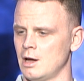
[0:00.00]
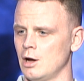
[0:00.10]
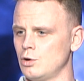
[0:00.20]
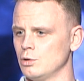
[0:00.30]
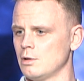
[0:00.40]

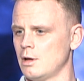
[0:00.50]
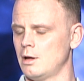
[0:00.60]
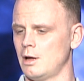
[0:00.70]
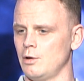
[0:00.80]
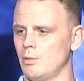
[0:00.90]
a good,
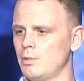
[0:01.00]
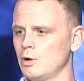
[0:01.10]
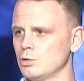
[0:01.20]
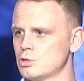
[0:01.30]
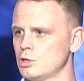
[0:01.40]
uh, a number of
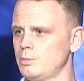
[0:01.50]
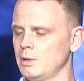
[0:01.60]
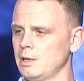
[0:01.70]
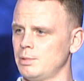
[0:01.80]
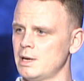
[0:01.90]
good Super
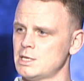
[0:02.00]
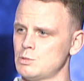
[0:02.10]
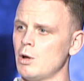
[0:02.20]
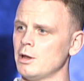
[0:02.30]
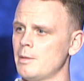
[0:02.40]
League players. He's
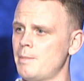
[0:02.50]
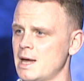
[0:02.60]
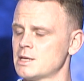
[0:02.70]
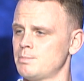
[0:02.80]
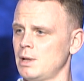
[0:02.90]
one of the
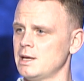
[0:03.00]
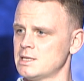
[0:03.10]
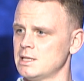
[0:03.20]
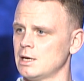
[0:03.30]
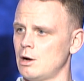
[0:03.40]
best players
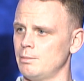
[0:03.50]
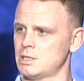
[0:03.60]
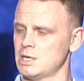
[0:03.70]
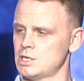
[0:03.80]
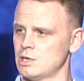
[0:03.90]
in the
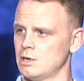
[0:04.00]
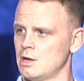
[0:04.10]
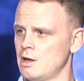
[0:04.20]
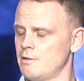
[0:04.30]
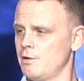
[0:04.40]
competition
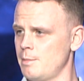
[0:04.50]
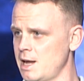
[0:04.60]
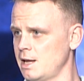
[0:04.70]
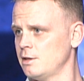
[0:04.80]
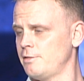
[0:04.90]
for
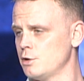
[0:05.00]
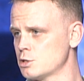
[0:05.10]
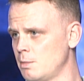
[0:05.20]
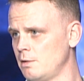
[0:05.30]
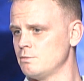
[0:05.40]
me in the
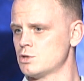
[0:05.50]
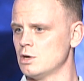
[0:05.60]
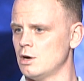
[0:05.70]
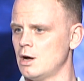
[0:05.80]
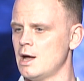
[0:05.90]
first month.
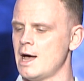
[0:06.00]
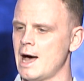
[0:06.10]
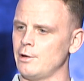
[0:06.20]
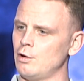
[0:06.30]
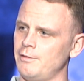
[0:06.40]
So
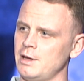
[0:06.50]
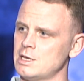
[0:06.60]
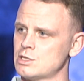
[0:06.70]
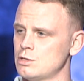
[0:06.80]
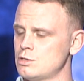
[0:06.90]
I don't think
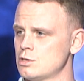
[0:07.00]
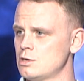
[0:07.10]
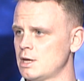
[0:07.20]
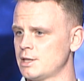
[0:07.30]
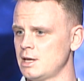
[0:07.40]
it's too
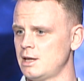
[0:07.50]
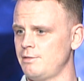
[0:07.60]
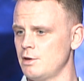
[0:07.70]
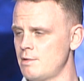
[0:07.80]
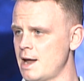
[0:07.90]
soon. I think
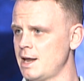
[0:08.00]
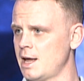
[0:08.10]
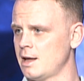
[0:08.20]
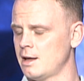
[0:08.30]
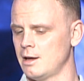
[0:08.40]
if you're ready
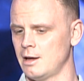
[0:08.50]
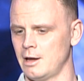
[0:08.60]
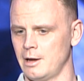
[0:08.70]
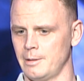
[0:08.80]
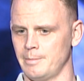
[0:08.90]

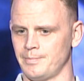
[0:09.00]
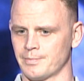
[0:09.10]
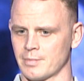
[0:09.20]
um,